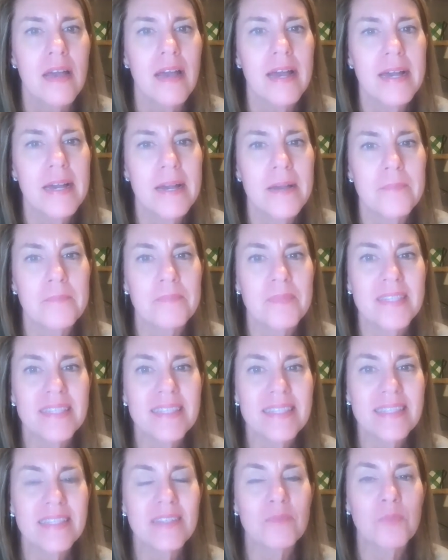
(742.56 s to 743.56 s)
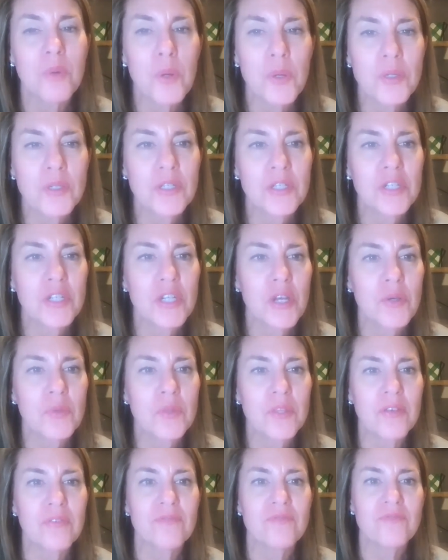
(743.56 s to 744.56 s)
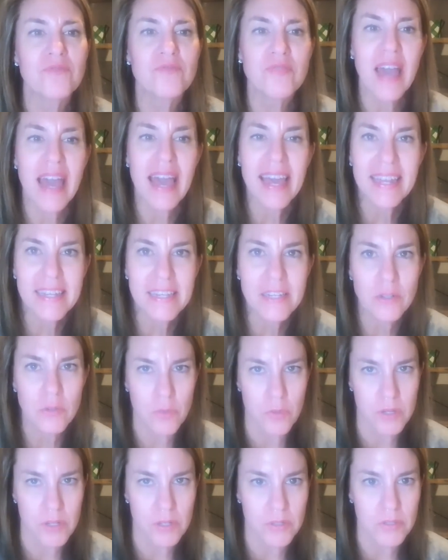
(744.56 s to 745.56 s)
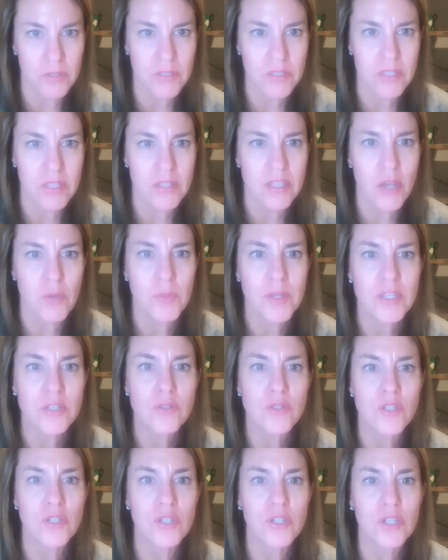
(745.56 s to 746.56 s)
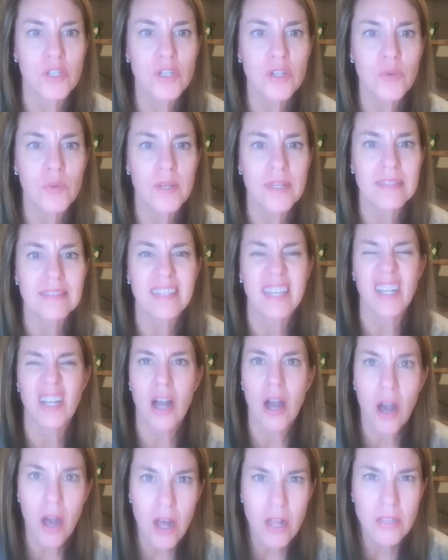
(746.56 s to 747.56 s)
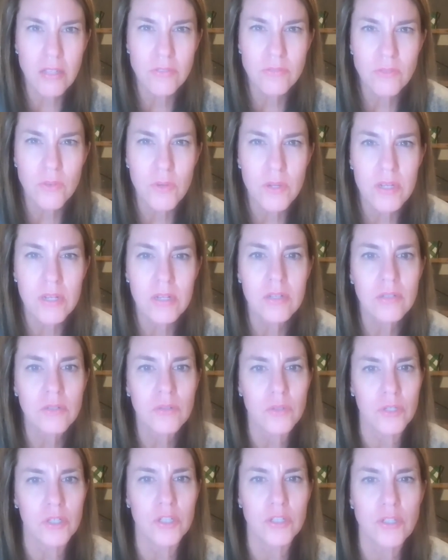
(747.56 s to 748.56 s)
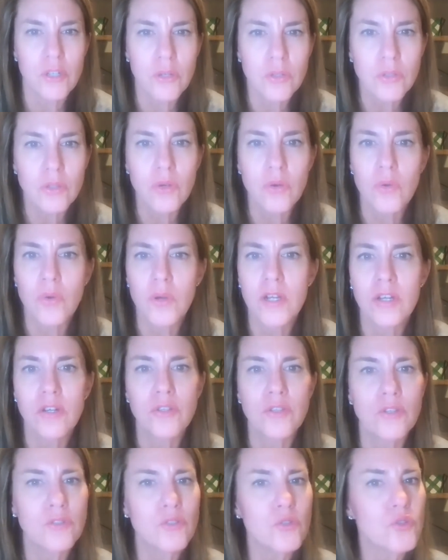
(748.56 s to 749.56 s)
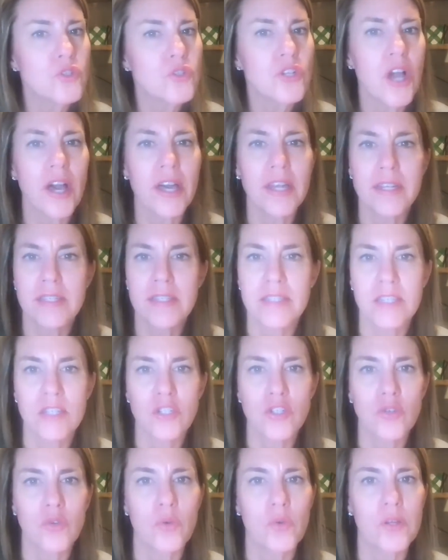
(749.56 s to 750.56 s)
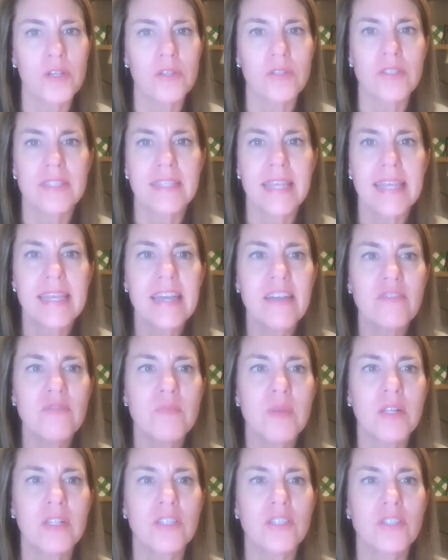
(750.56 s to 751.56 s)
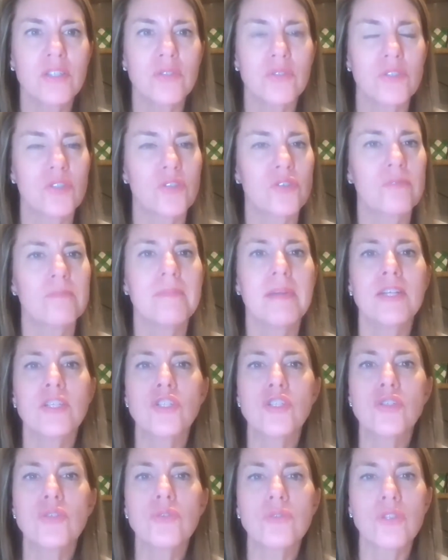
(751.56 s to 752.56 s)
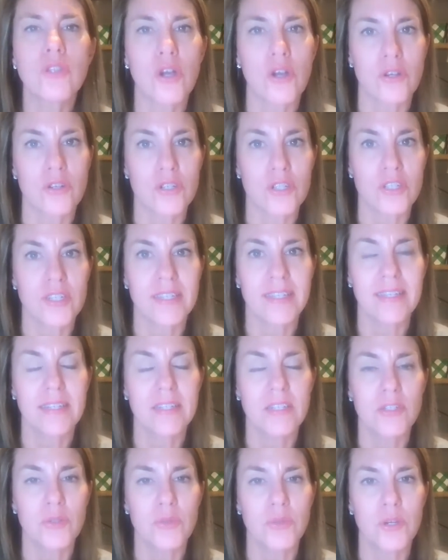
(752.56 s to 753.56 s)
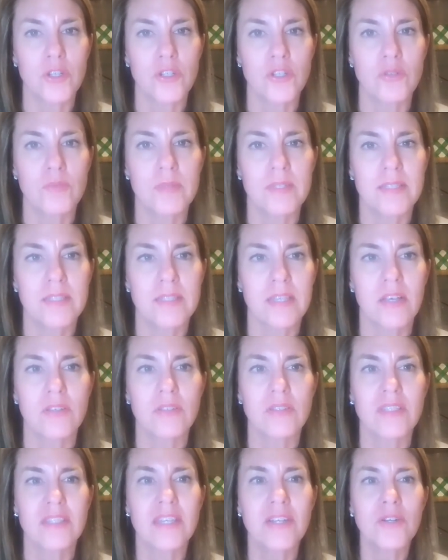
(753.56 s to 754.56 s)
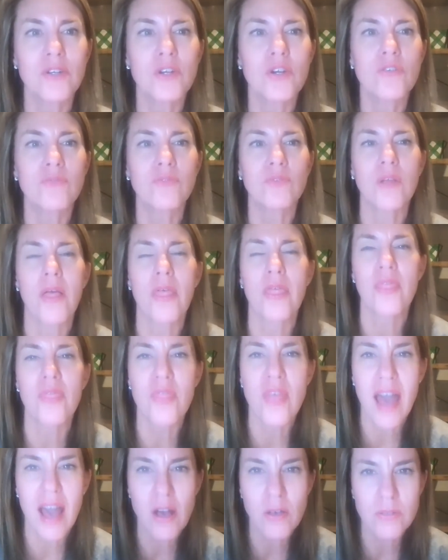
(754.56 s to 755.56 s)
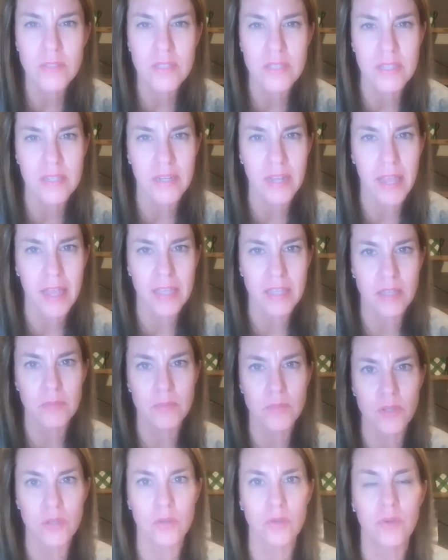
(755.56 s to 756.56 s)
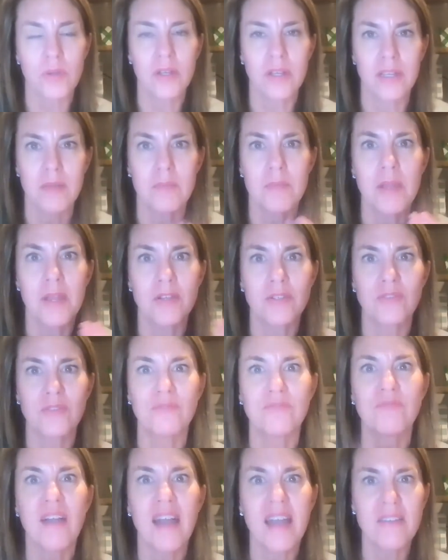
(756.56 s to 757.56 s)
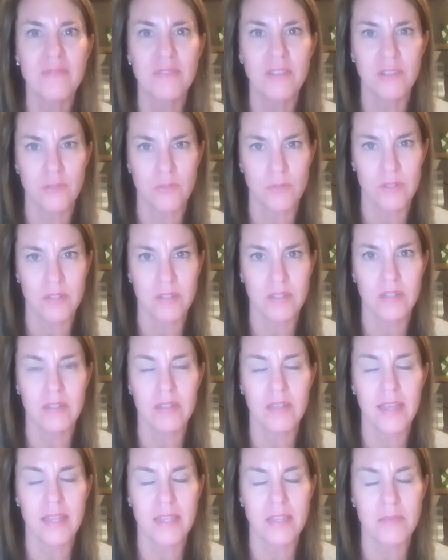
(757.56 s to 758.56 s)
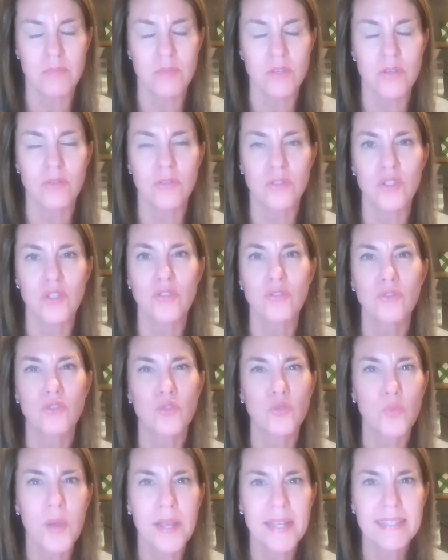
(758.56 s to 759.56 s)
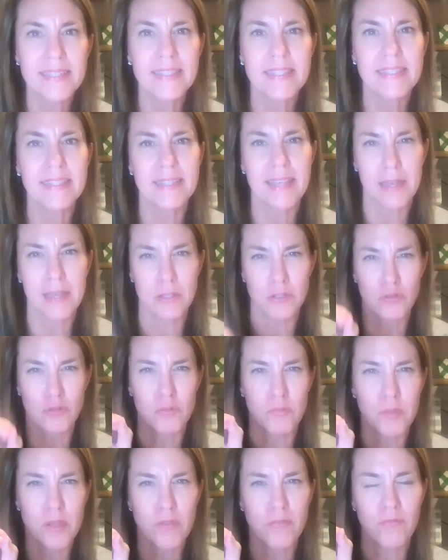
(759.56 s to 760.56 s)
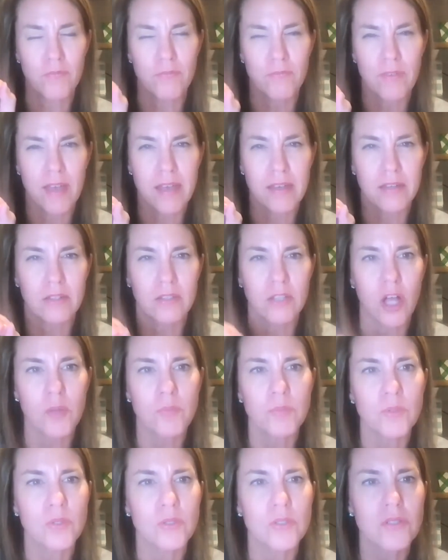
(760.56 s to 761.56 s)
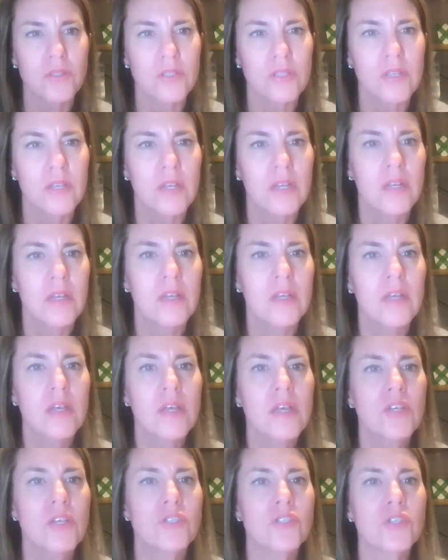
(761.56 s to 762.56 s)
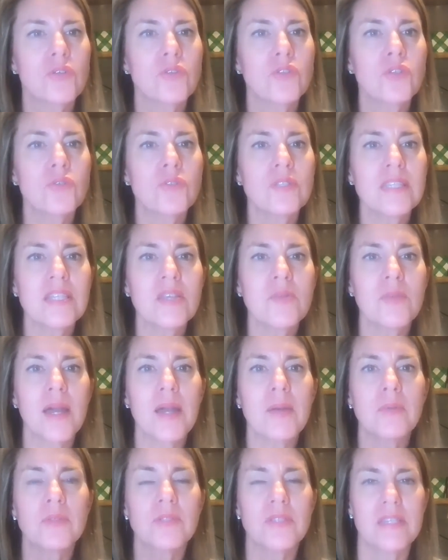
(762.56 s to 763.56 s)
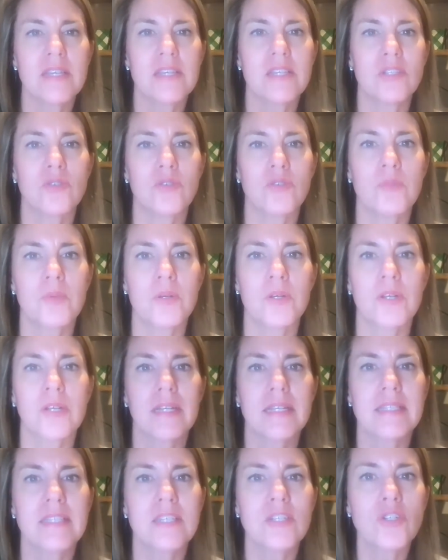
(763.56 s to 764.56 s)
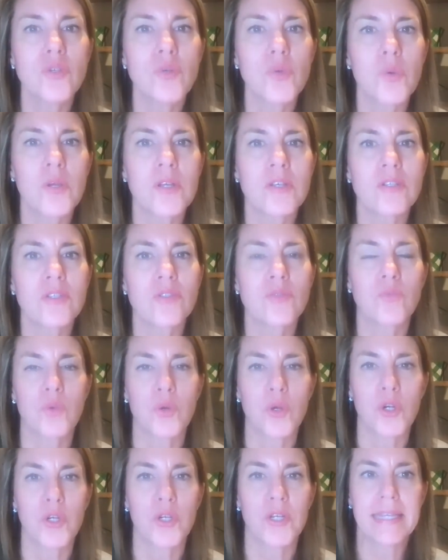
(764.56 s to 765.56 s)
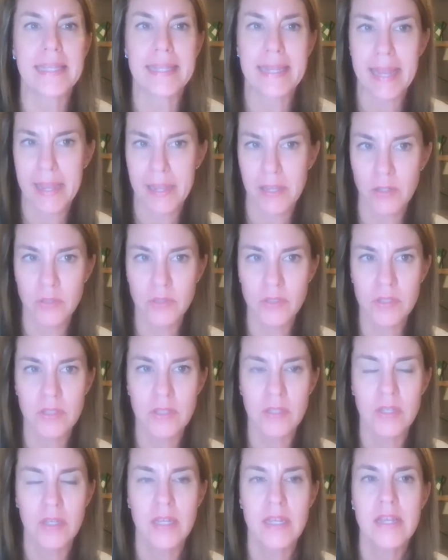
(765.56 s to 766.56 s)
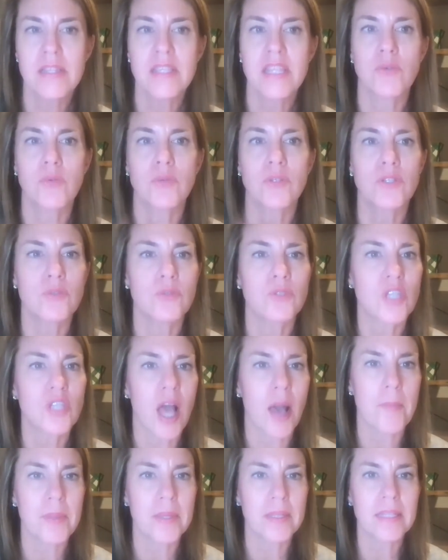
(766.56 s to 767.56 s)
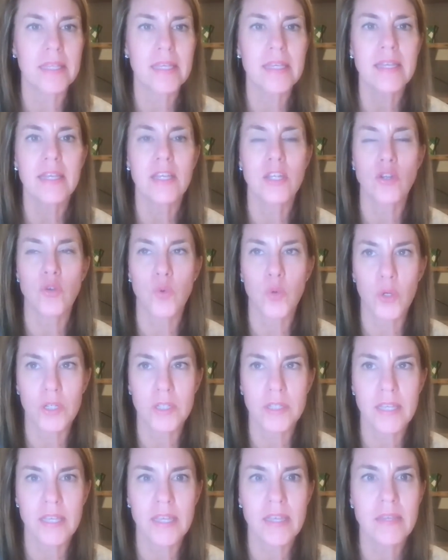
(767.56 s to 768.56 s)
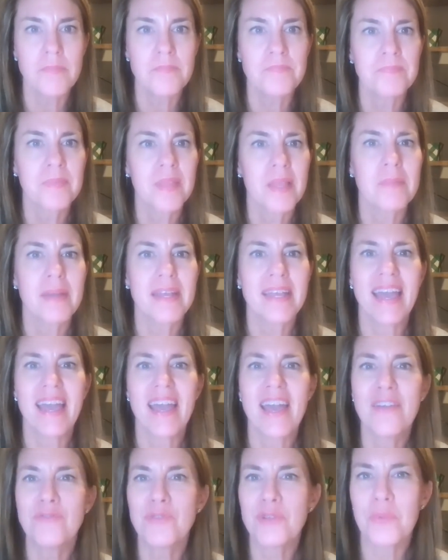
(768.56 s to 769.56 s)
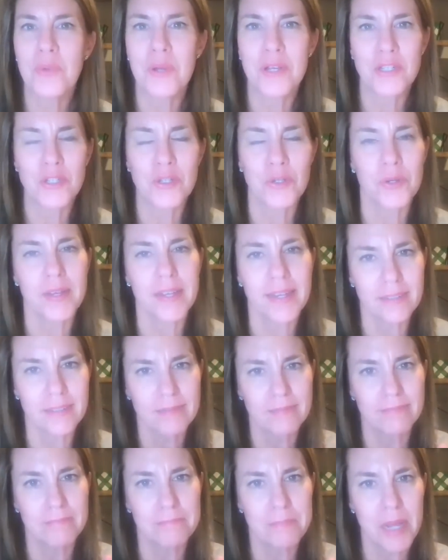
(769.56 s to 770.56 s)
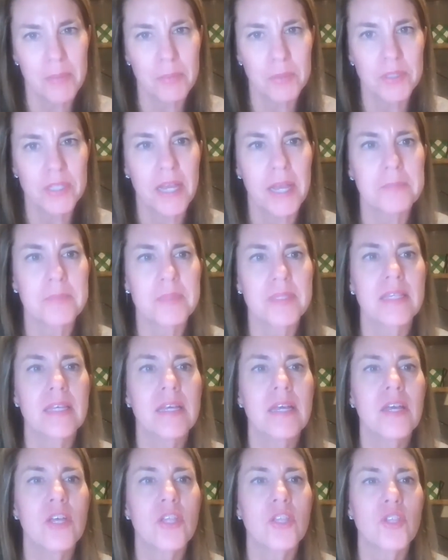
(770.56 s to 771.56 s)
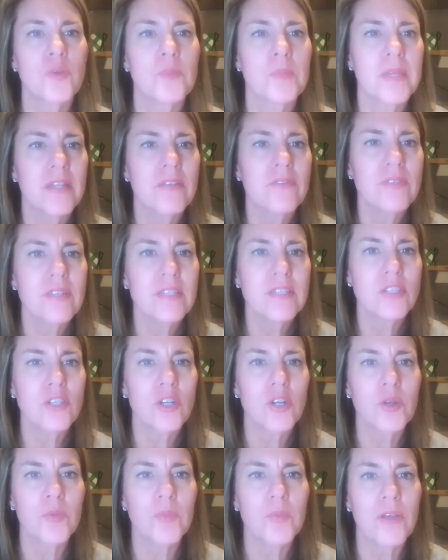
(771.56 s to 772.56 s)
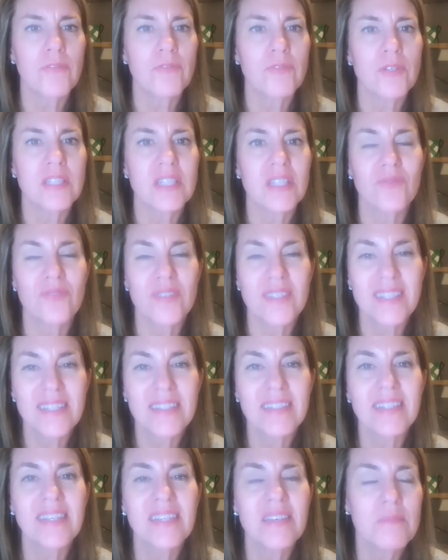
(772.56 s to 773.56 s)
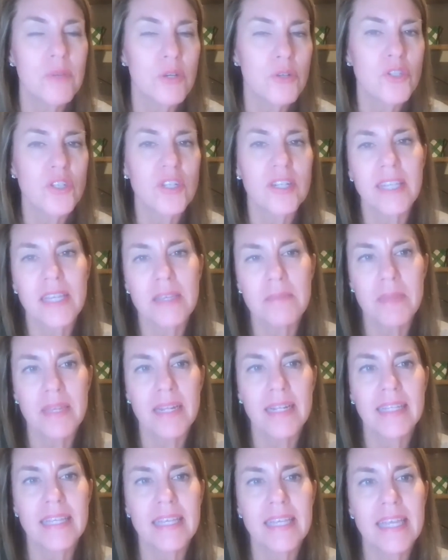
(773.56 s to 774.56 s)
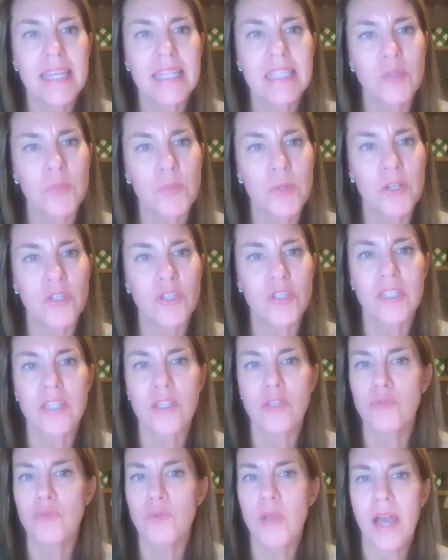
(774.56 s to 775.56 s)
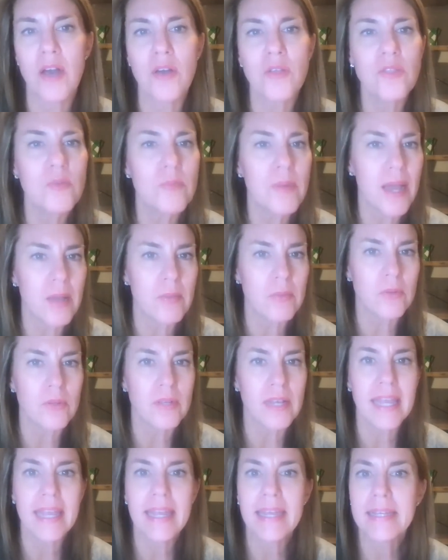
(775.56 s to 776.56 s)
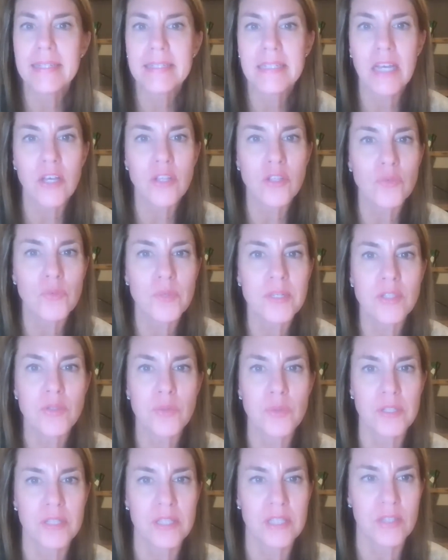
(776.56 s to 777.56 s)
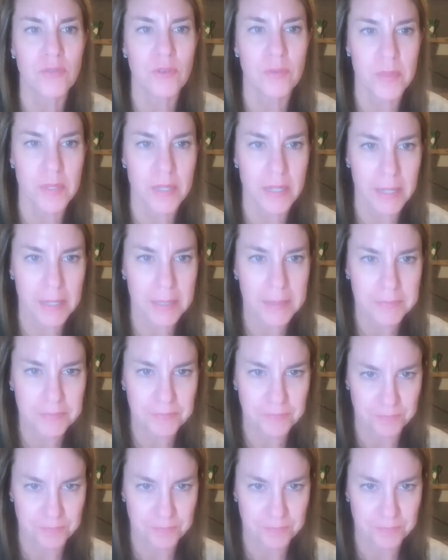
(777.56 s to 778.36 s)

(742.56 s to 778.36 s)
Um, this is important to note that fatty oils that we use to cook with, like olive oil or canola oil, those are not essential oils. They have molecules that are much too large to get into our human cells. They're over a thousand AMU compared to 500 AMU. So they're twice the size, they're big fat globules. So, using the Bible as a history book, essential oils were inhaled, they were used topically and orally by everyone during Bible times. Their benefits are referenced physically, emotionally, mentally, and spiritually throughout the Bible and other resources from the day.